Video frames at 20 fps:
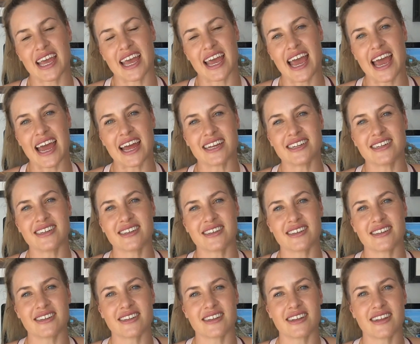And
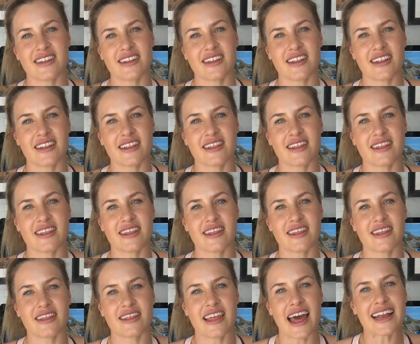
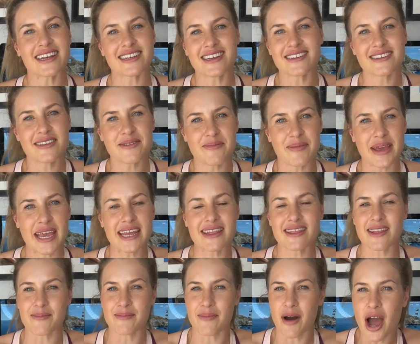that doesn't mean
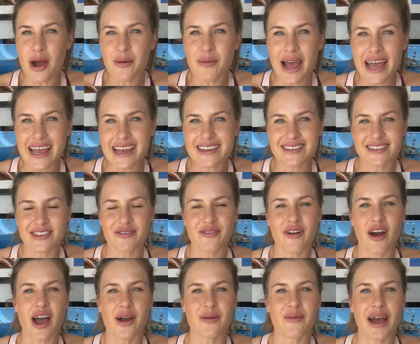that my way is the
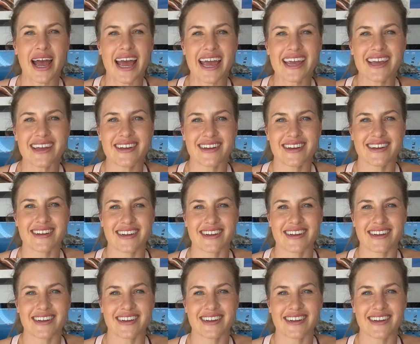right way.